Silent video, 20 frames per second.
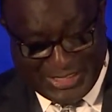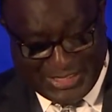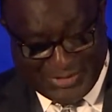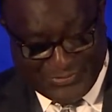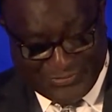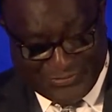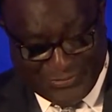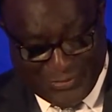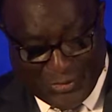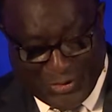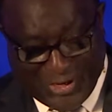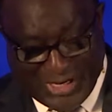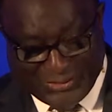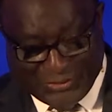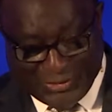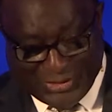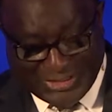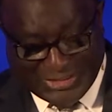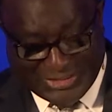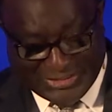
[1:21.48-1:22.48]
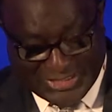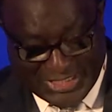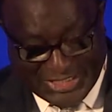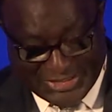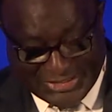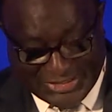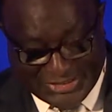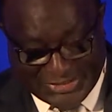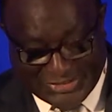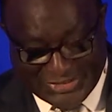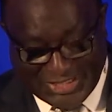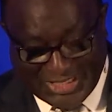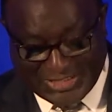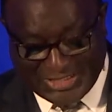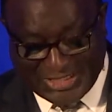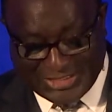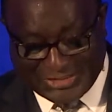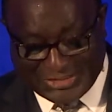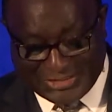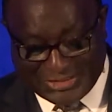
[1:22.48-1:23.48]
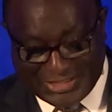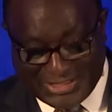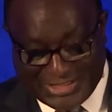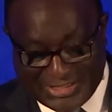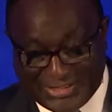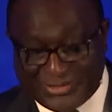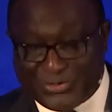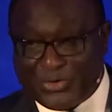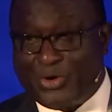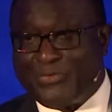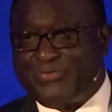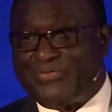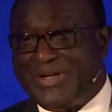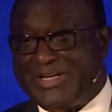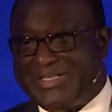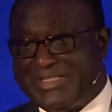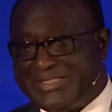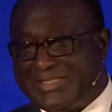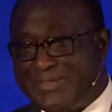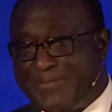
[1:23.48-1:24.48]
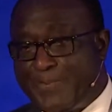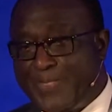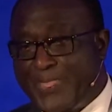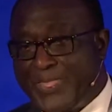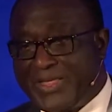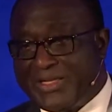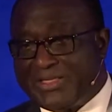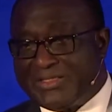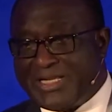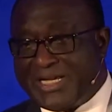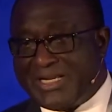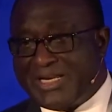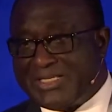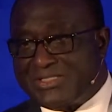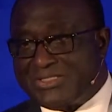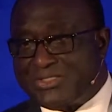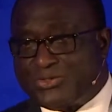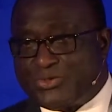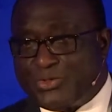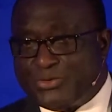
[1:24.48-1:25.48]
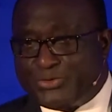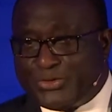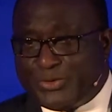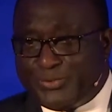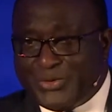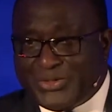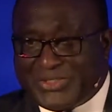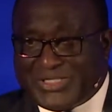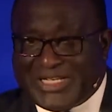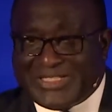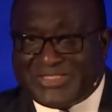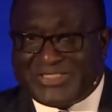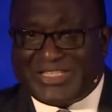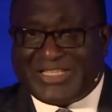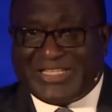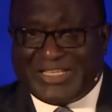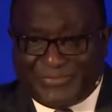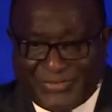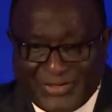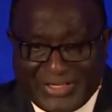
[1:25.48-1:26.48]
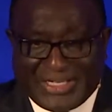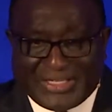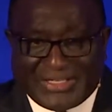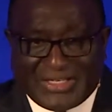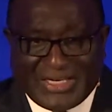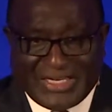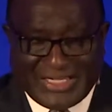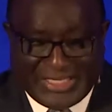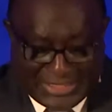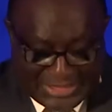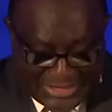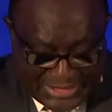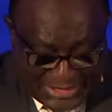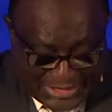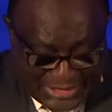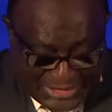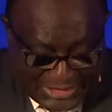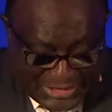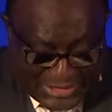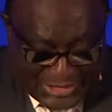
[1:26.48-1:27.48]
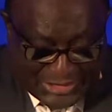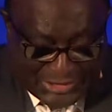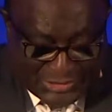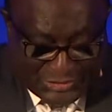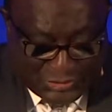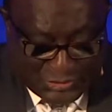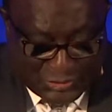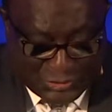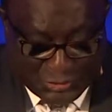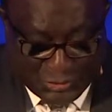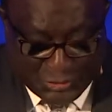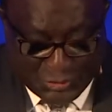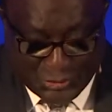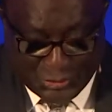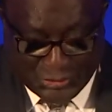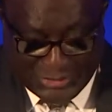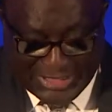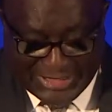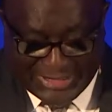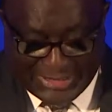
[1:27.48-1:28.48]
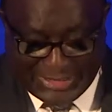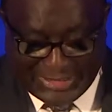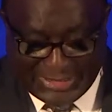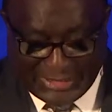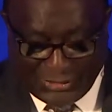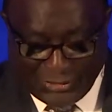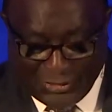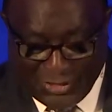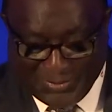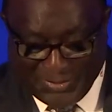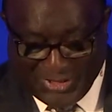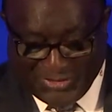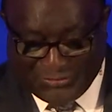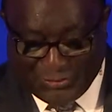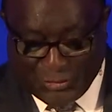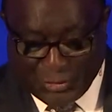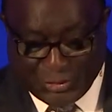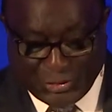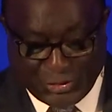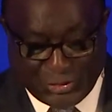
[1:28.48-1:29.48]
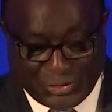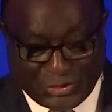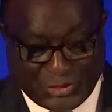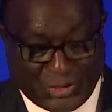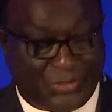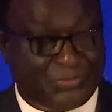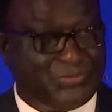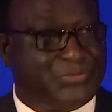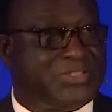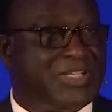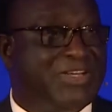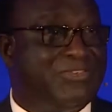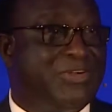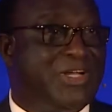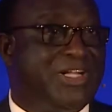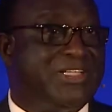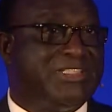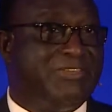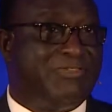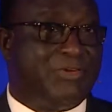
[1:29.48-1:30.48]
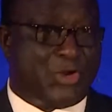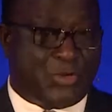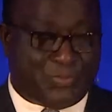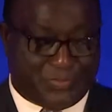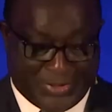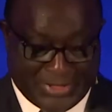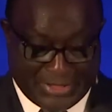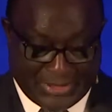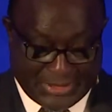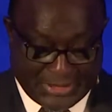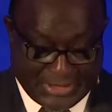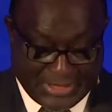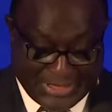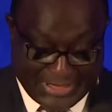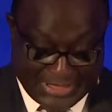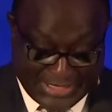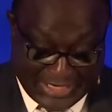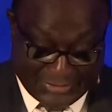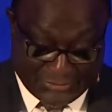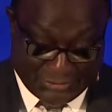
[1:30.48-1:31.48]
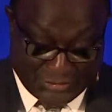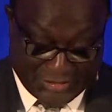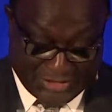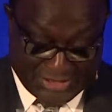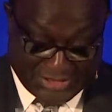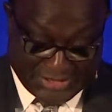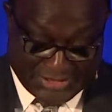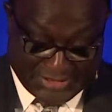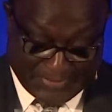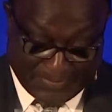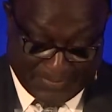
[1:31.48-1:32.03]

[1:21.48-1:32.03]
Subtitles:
for an organization such as Norfund that has contributed significantly to the economic fortunes of several developing countries.